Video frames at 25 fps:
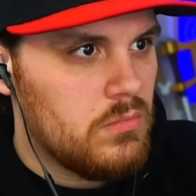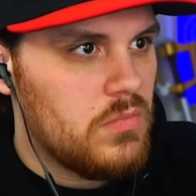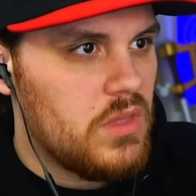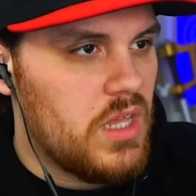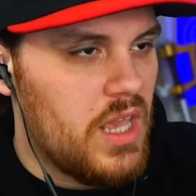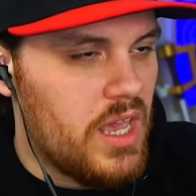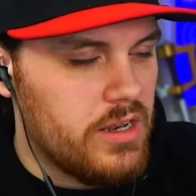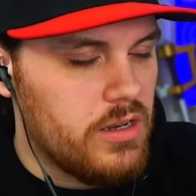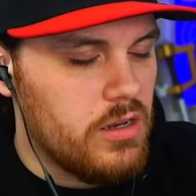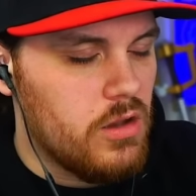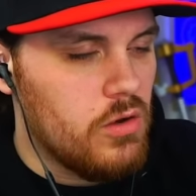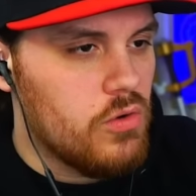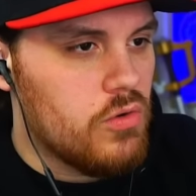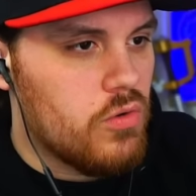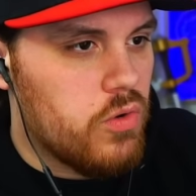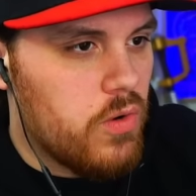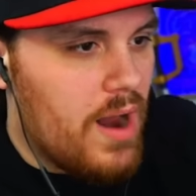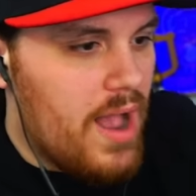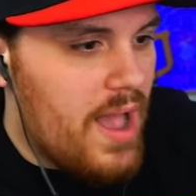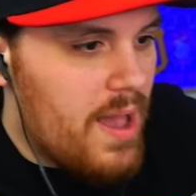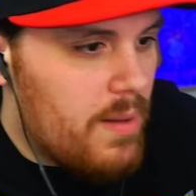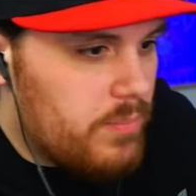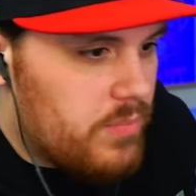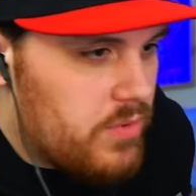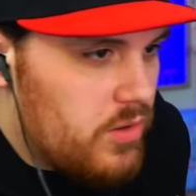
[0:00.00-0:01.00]
Yeah, no
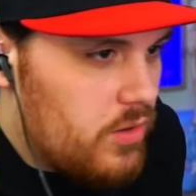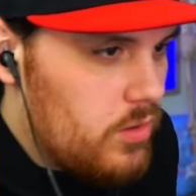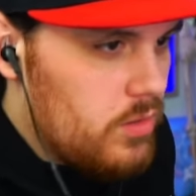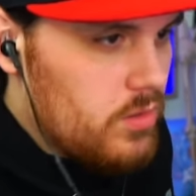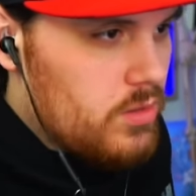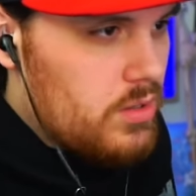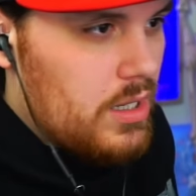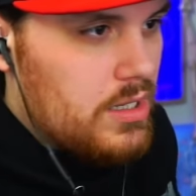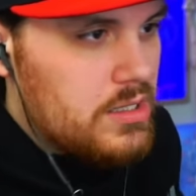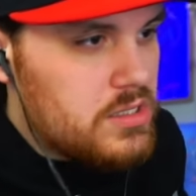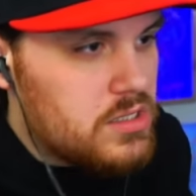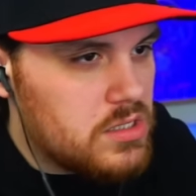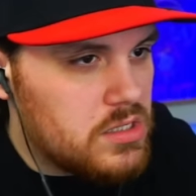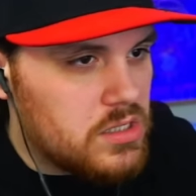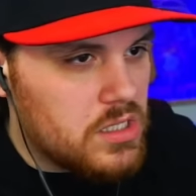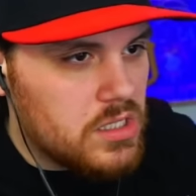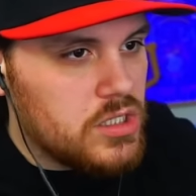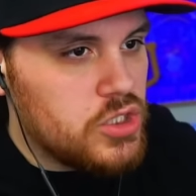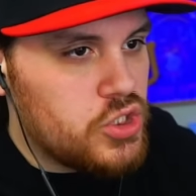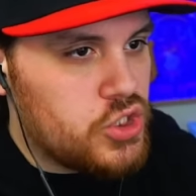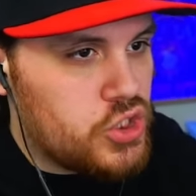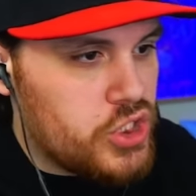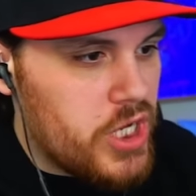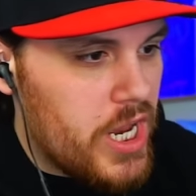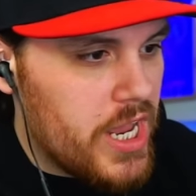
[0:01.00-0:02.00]
crap, dude. This is
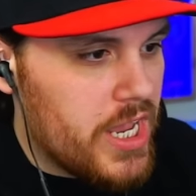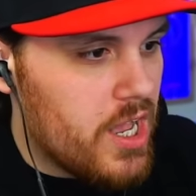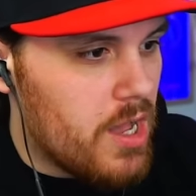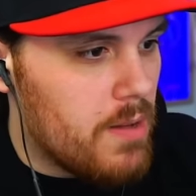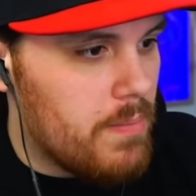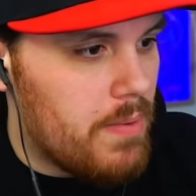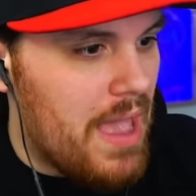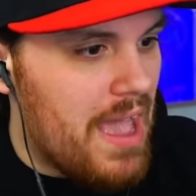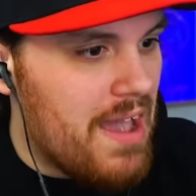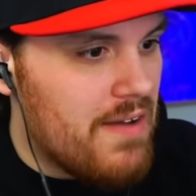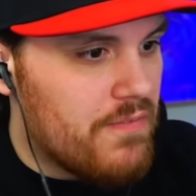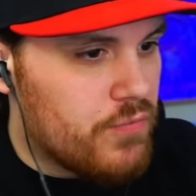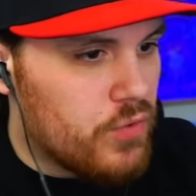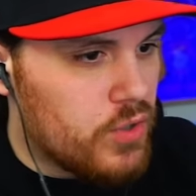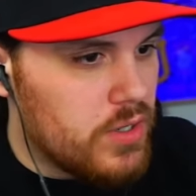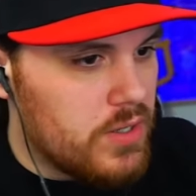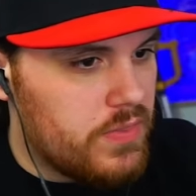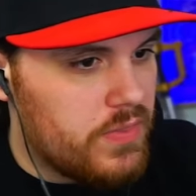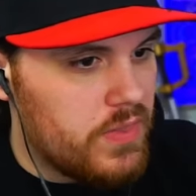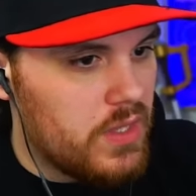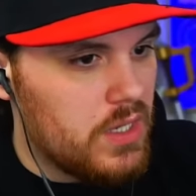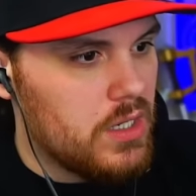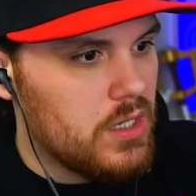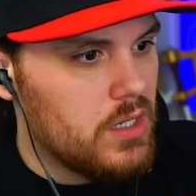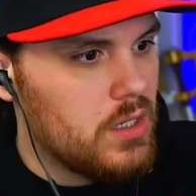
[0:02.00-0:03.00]
gonna shake up
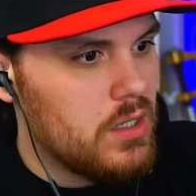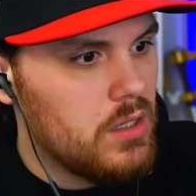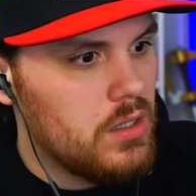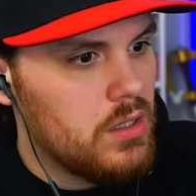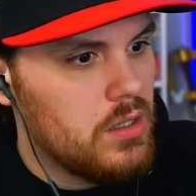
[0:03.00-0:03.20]
everything.